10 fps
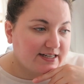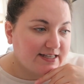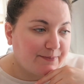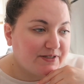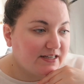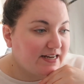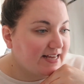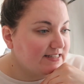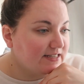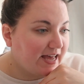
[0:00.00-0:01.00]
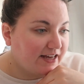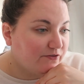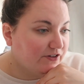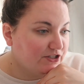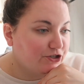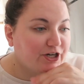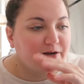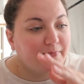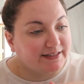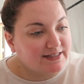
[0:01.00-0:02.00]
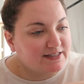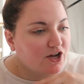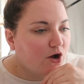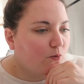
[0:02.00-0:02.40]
except it hasn't had a visitor in months.